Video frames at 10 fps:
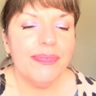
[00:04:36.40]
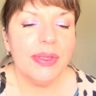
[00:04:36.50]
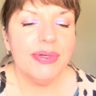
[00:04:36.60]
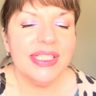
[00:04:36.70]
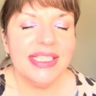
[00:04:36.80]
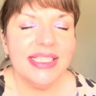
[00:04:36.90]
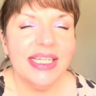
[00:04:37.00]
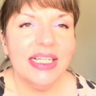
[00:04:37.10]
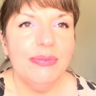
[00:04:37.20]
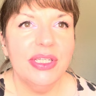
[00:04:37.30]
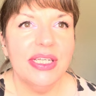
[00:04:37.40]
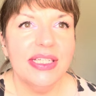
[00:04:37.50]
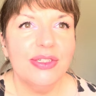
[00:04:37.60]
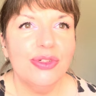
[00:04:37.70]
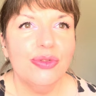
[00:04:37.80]
But cyclamen
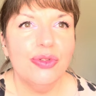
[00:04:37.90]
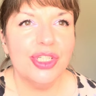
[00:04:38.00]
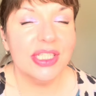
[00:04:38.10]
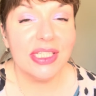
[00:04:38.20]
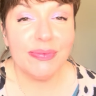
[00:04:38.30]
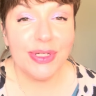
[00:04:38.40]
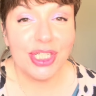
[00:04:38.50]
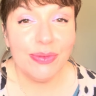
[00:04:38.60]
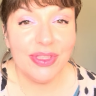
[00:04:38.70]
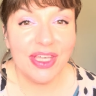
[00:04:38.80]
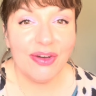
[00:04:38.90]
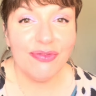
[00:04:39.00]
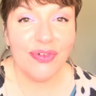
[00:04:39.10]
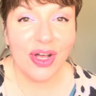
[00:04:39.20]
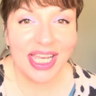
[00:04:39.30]
is gorgeous, especially with
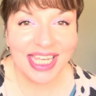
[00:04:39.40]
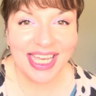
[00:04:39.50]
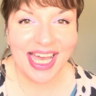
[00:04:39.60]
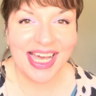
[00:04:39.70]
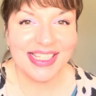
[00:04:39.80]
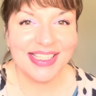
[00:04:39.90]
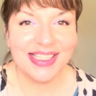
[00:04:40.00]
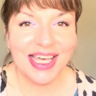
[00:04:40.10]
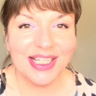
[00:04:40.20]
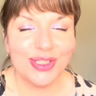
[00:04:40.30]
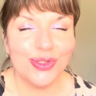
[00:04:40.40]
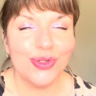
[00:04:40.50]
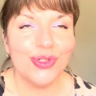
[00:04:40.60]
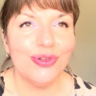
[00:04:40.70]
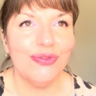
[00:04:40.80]
that violet. It adds that
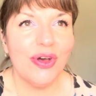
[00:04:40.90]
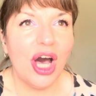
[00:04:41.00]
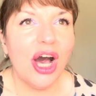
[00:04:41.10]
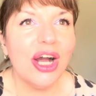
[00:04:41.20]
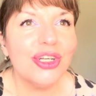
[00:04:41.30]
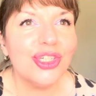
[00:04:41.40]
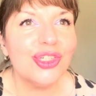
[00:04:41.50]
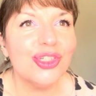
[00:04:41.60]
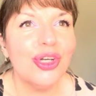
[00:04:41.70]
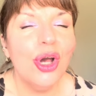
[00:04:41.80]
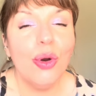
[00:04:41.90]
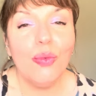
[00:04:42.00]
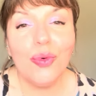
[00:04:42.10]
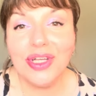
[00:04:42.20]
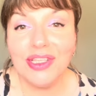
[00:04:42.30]
sort of hushed,
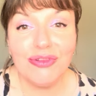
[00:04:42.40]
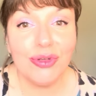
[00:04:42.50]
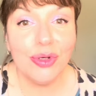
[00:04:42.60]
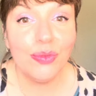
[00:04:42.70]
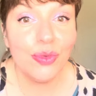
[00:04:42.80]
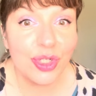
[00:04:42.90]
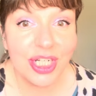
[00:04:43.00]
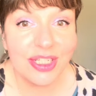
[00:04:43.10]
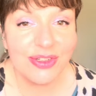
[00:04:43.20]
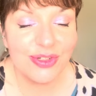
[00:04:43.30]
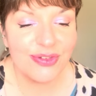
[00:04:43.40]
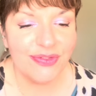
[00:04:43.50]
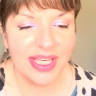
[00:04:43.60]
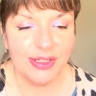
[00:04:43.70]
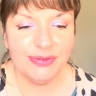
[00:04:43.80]
walking through a woodland
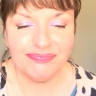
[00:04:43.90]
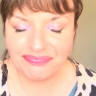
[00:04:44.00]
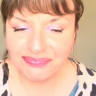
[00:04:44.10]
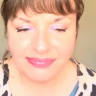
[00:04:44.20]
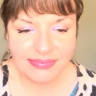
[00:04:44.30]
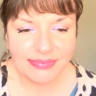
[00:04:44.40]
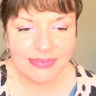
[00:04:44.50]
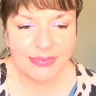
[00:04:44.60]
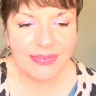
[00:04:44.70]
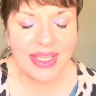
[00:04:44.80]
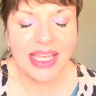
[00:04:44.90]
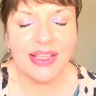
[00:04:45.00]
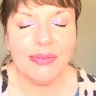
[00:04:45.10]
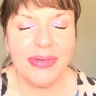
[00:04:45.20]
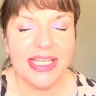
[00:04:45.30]
feel.
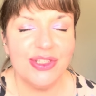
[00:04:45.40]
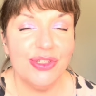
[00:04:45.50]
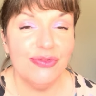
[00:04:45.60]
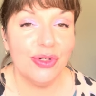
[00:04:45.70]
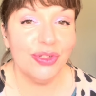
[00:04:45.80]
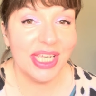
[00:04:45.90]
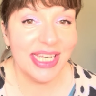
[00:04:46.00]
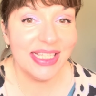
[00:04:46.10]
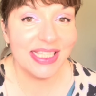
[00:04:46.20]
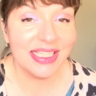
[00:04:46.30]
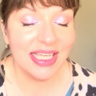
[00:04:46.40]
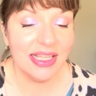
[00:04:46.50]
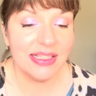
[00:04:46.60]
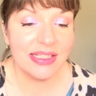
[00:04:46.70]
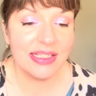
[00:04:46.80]
in the base you've got
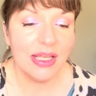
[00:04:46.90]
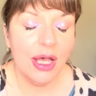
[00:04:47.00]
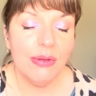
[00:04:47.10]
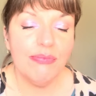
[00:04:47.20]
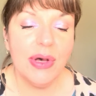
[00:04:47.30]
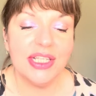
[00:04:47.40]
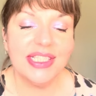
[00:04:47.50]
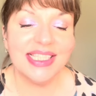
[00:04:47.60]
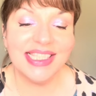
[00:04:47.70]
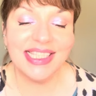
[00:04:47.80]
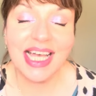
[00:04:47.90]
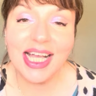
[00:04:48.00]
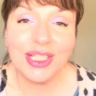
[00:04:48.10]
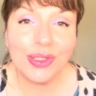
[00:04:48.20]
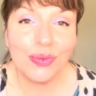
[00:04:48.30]
incense, musk,
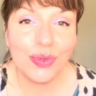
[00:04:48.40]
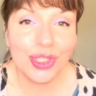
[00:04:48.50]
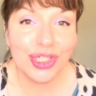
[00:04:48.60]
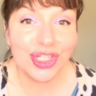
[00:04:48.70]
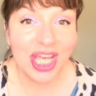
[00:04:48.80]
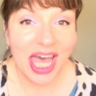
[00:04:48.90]
sandalwood,